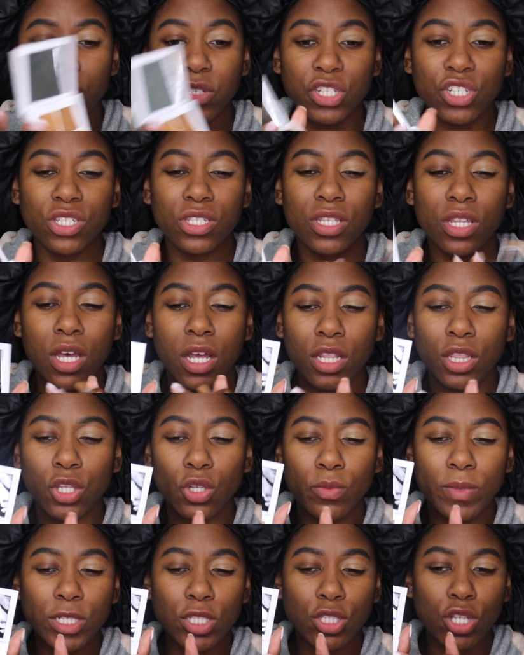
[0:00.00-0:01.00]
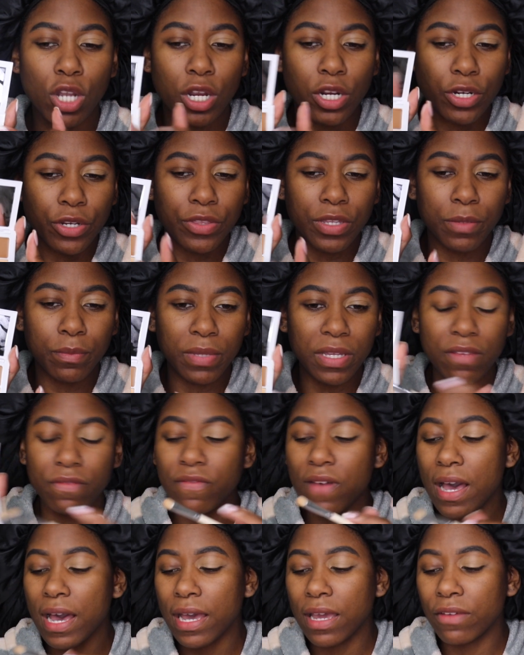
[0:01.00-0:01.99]
which is a little bit darker than
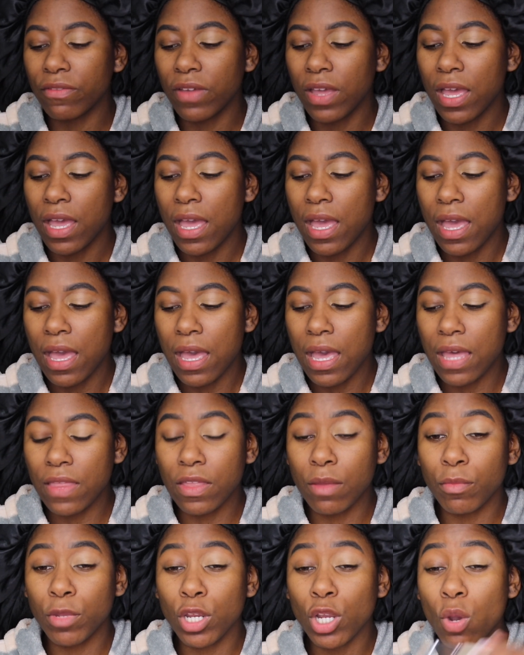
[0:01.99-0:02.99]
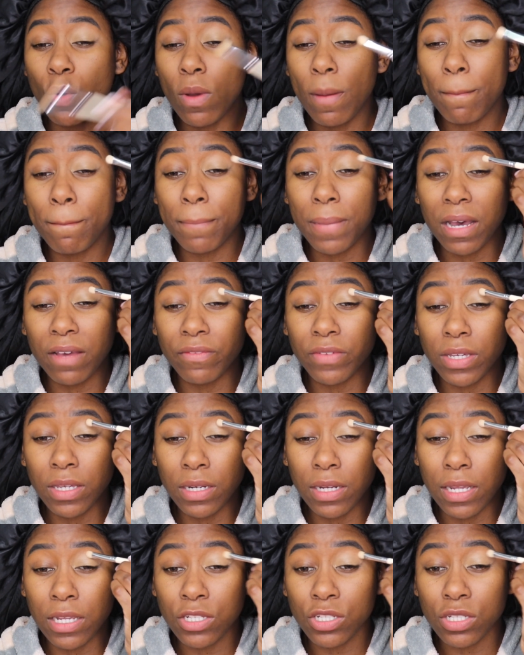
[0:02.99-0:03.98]
P5. And I'm gonna go above
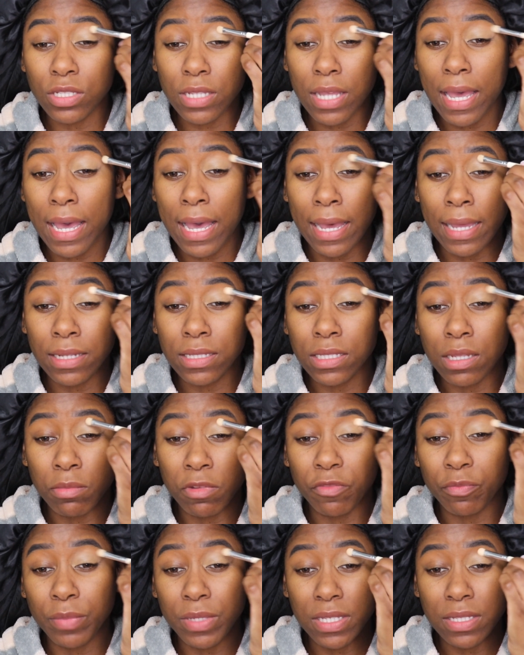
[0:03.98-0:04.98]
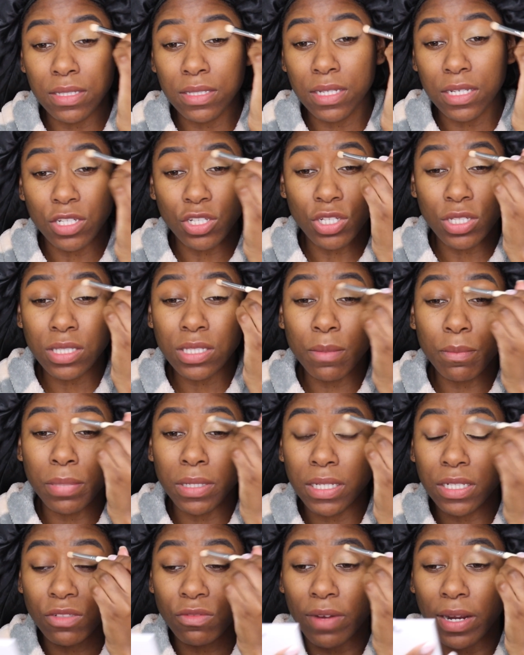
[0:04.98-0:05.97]
it and just add some of P6 just to
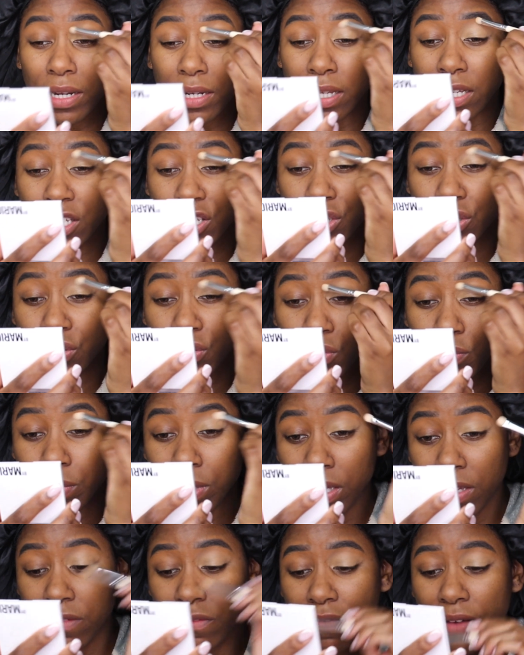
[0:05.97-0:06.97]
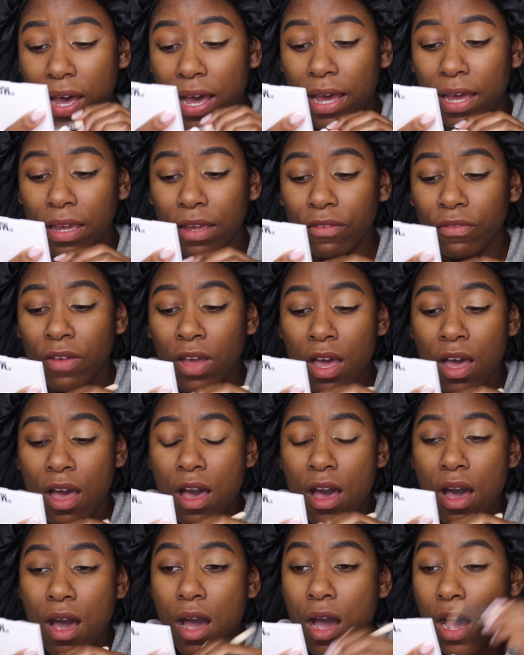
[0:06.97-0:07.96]
blend right into P5.
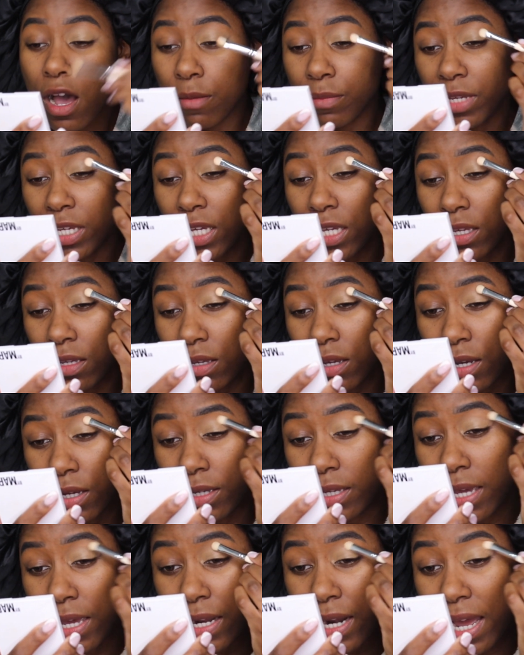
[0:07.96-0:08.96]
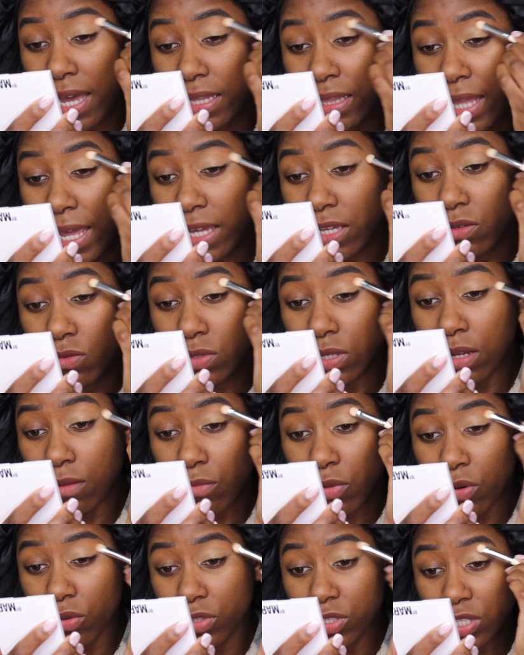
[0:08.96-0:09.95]
Again, I like using
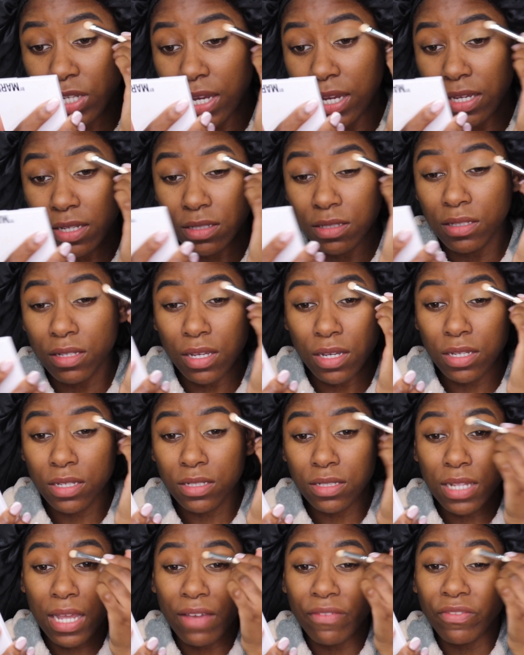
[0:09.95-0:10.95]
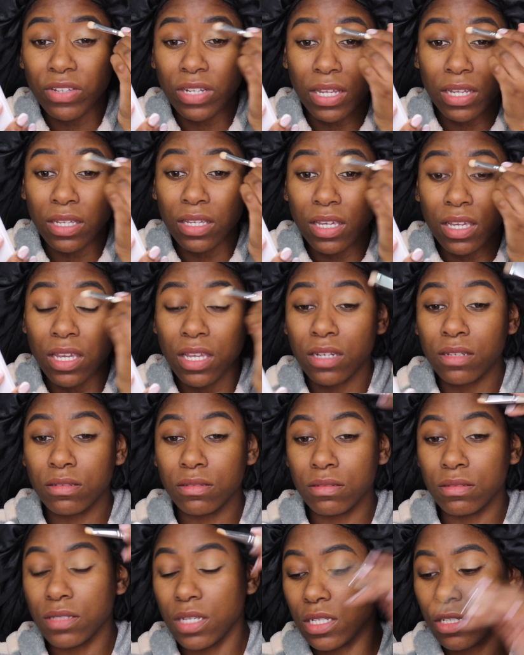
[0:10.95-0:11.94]
both shades because I feel like it
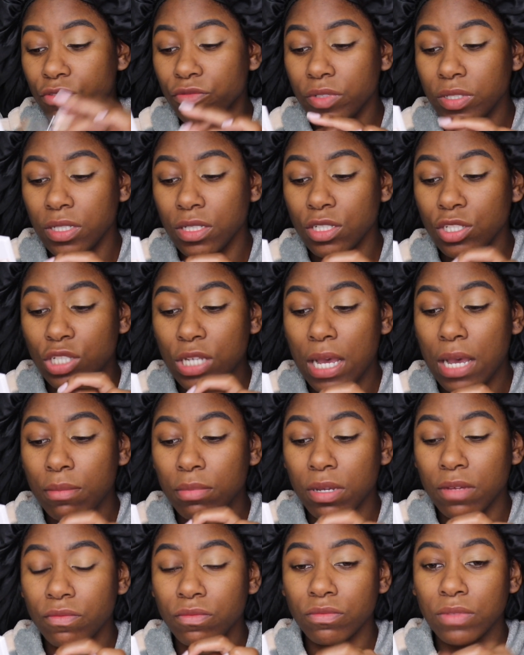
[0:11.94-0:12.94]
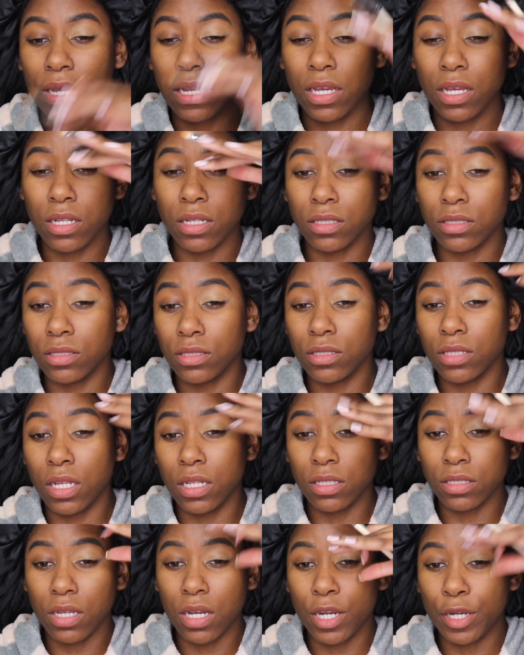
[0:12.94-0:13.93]
does a really good job of like
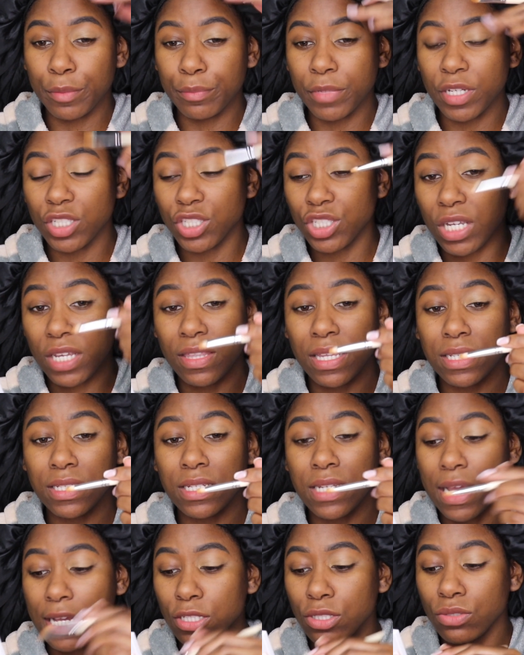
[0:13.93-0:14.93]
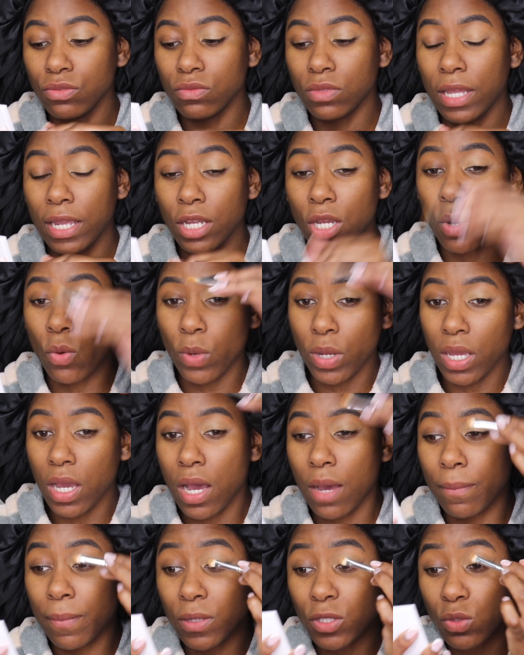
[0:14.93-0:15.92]
a shade that's not too light going
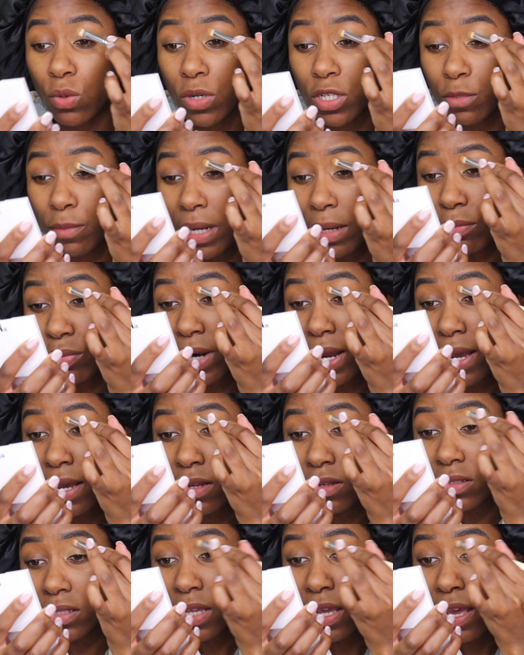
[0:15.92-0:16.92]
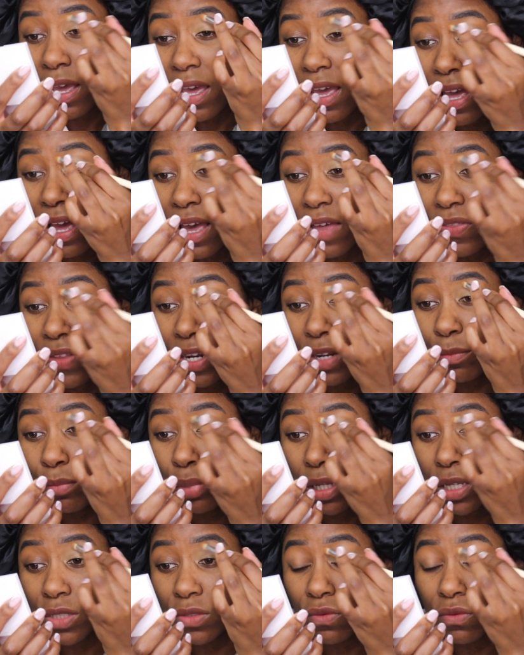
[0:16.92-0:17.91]
up towards my brows, and then it
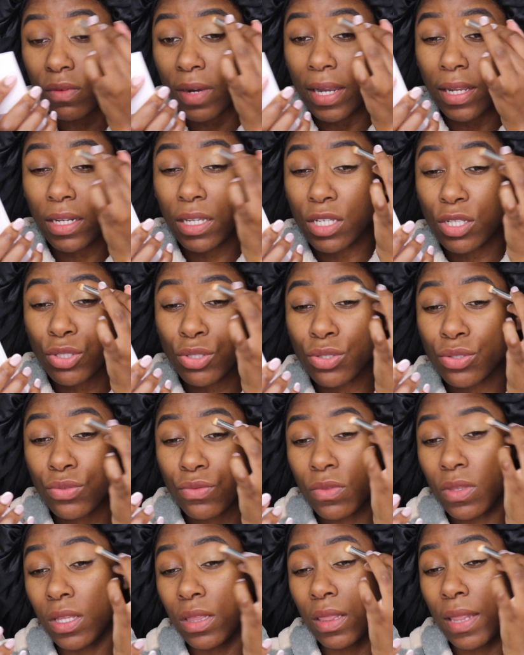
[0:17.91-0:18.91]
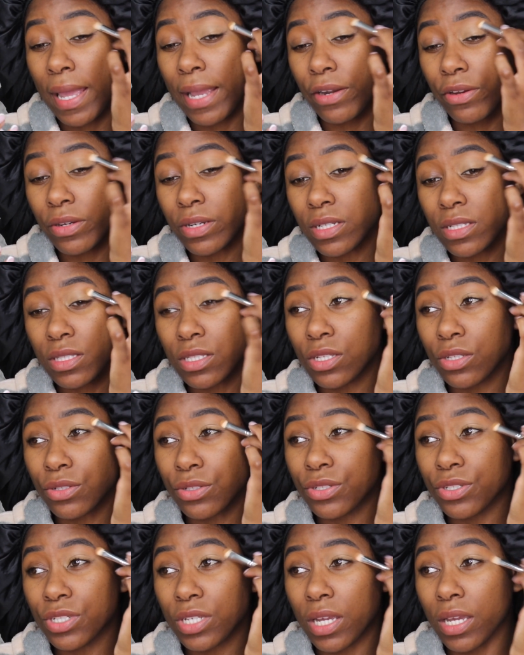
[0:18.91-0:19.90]
blends right into the lighter
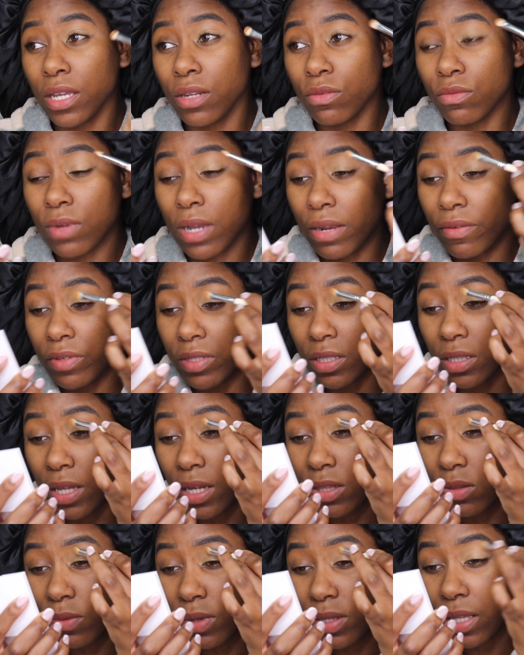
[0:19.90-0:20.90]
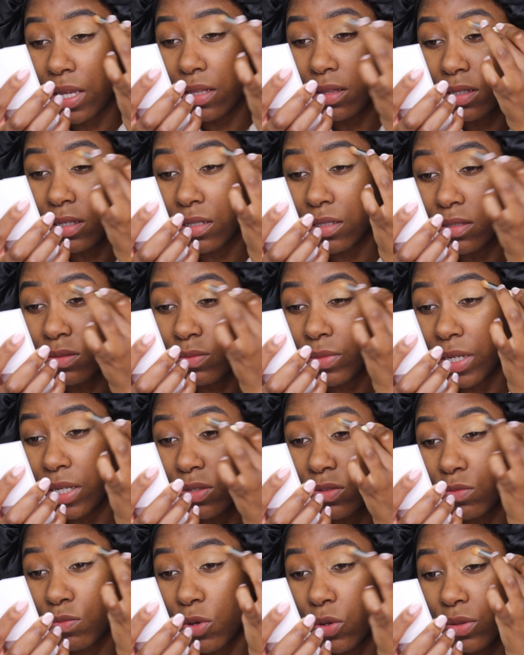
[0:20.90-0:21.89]
concealer shade. I really like the way that looks when I
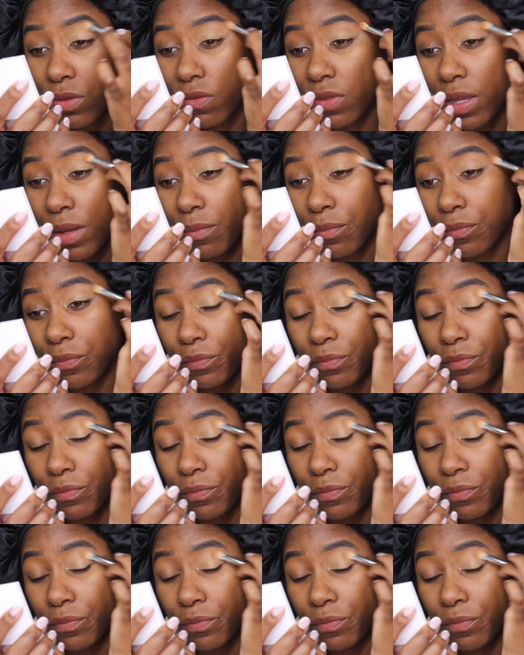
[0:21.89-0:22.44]
use both of them.